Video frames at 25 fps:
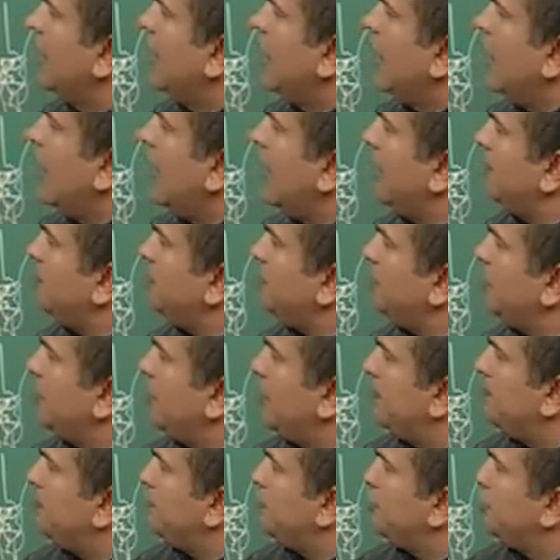helps to
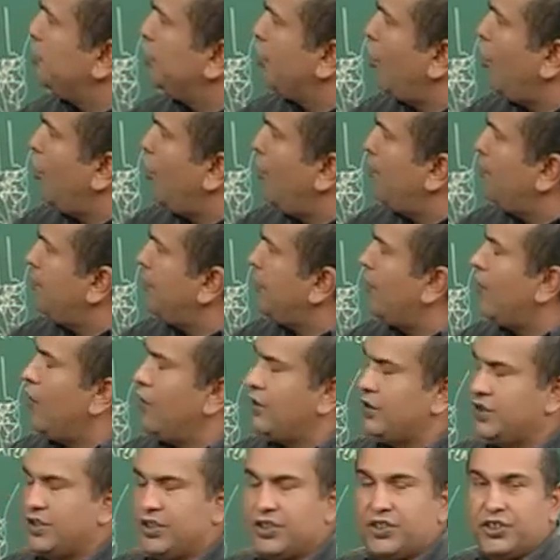absorb the
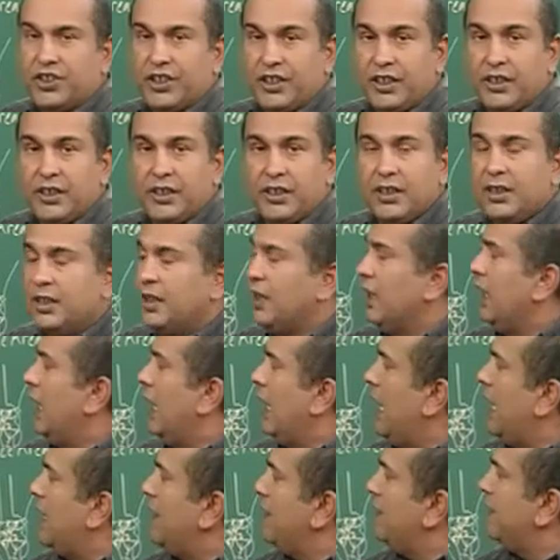oxygen
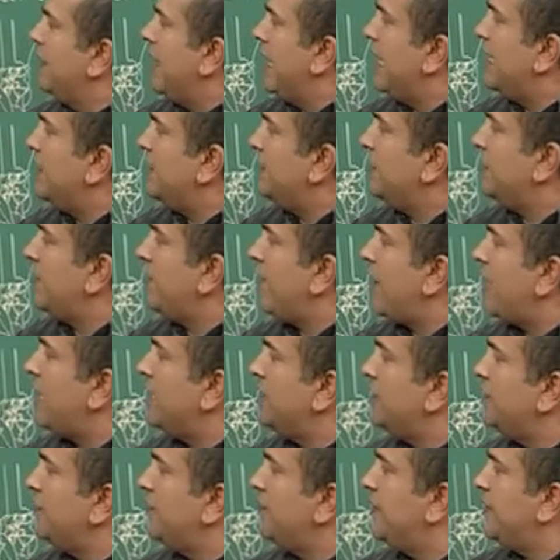and then
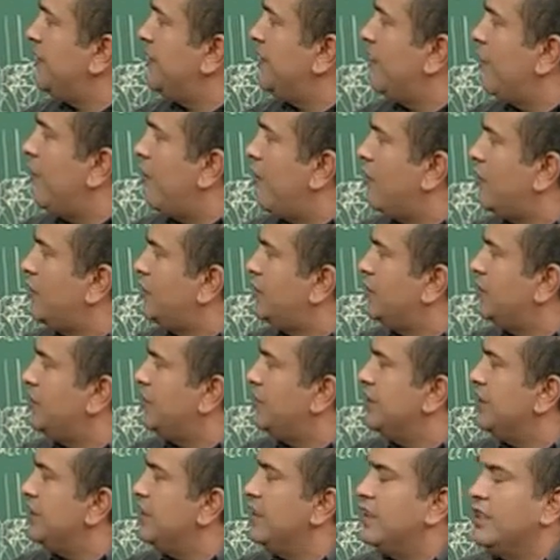transfer the
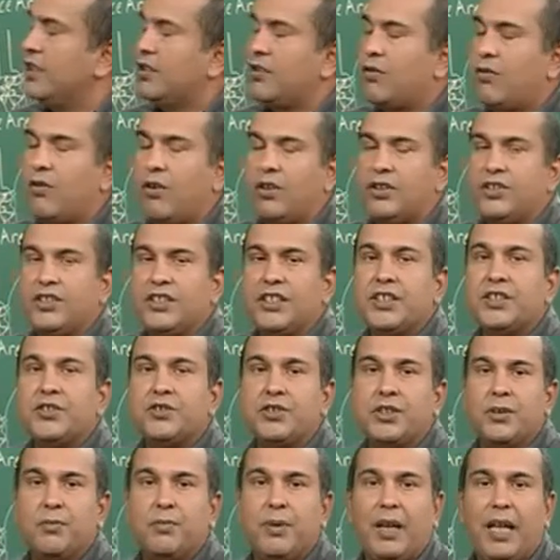oxygen across into
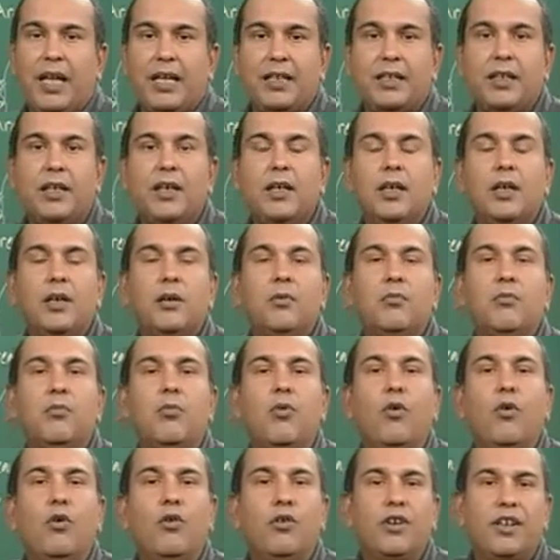the blood
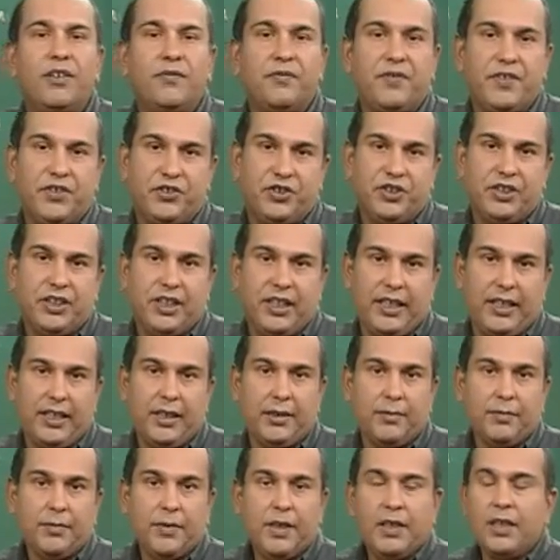more efficiently.
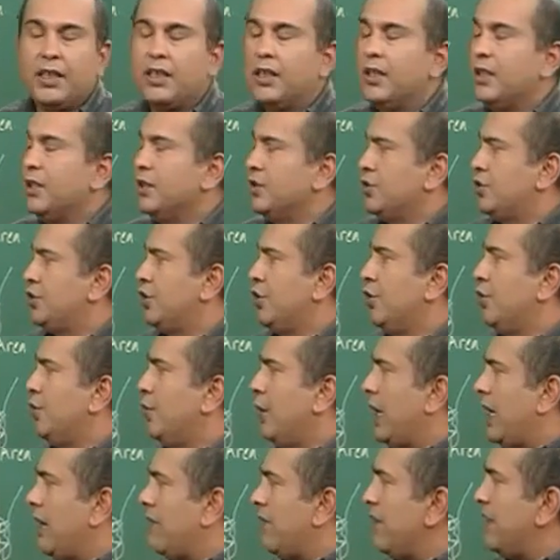So
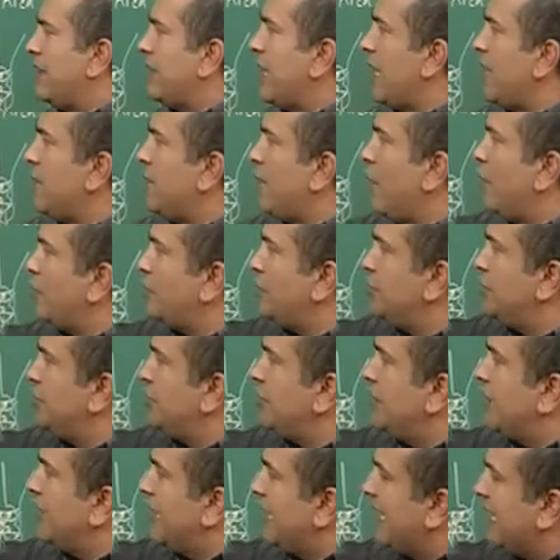every time
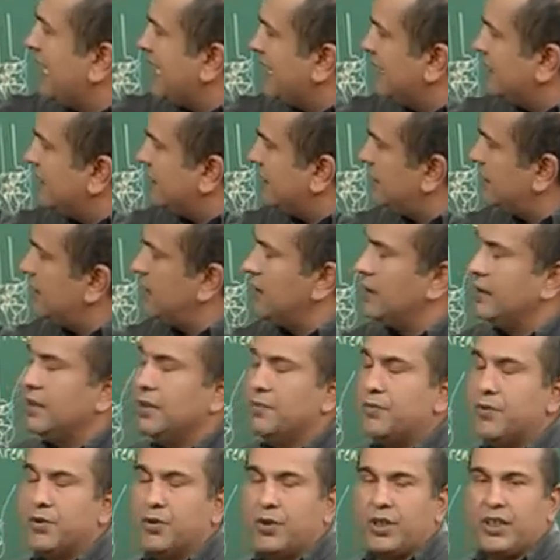oxygen hits the
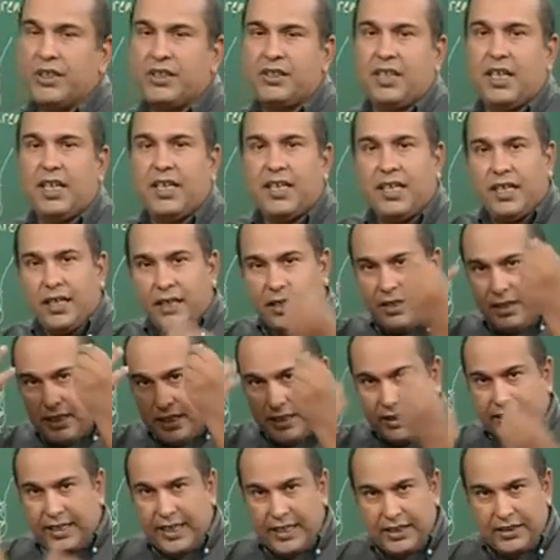mucus layer,
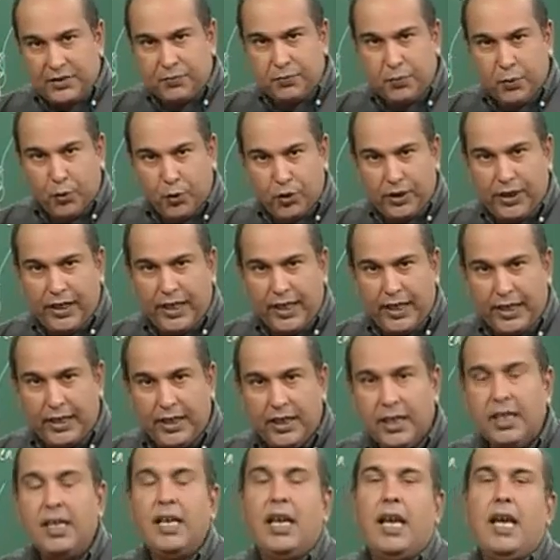it gets pulled in
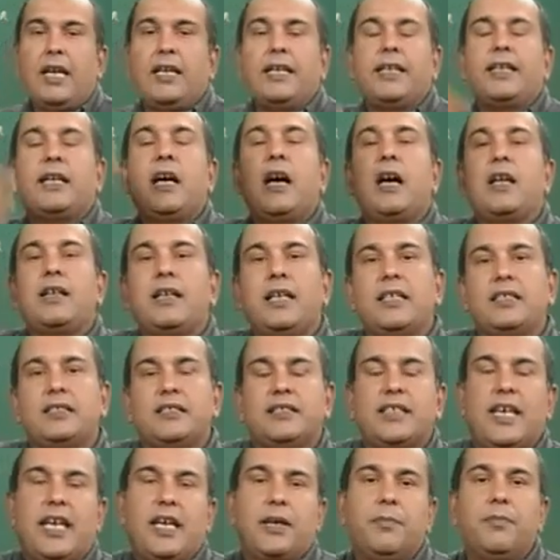and it can't
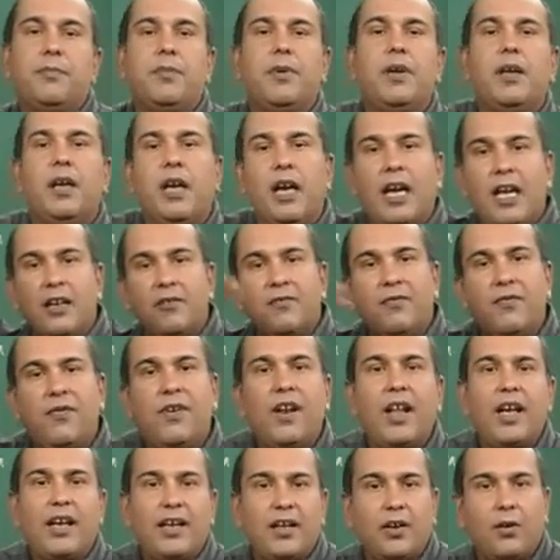escape and
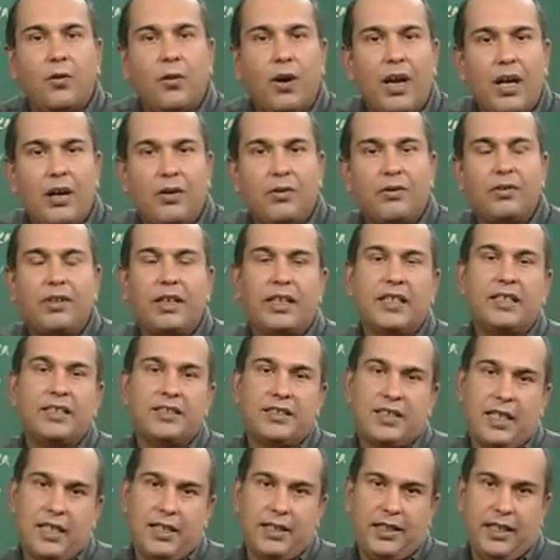fly around
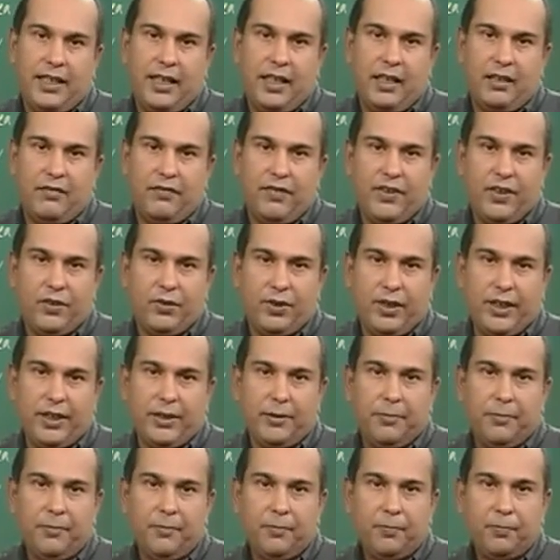inside the alveoli.
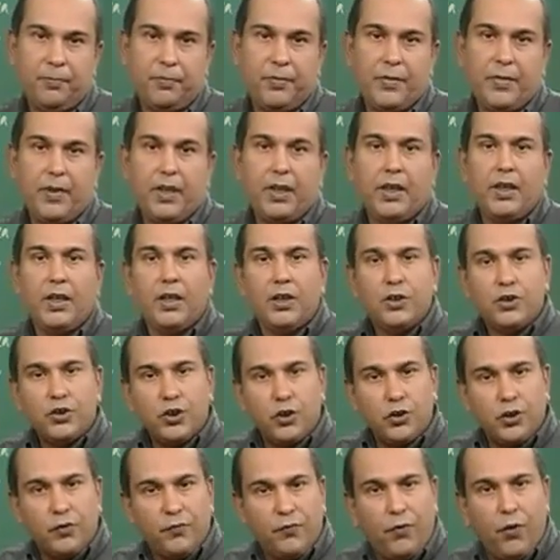So
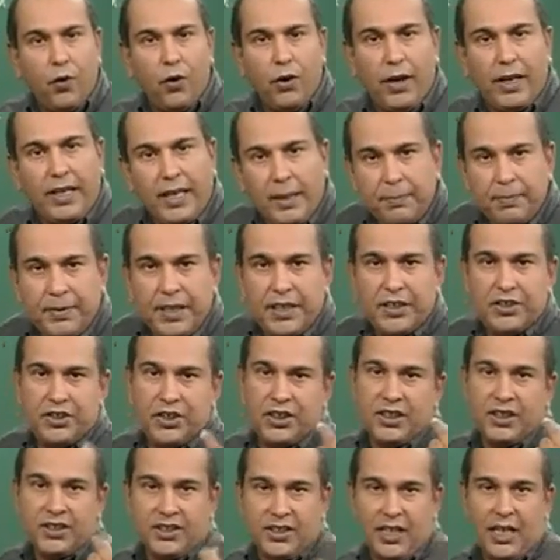the 4
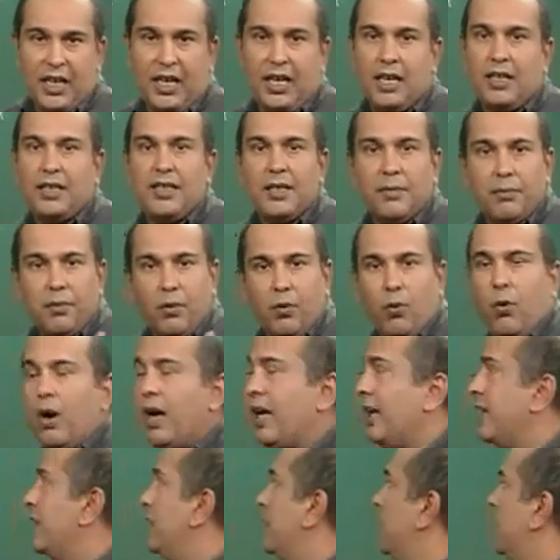adaptations are: number
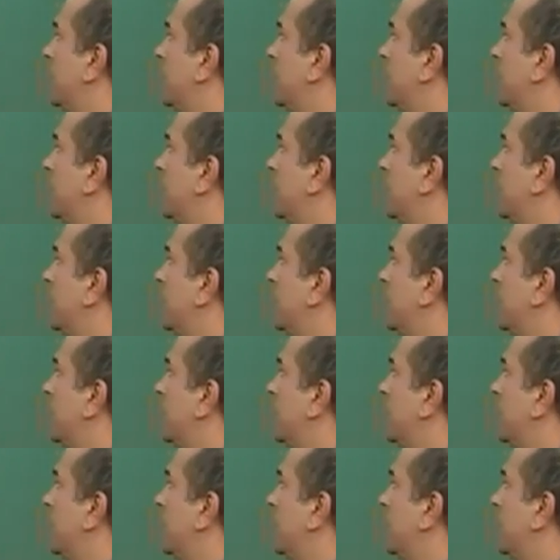1,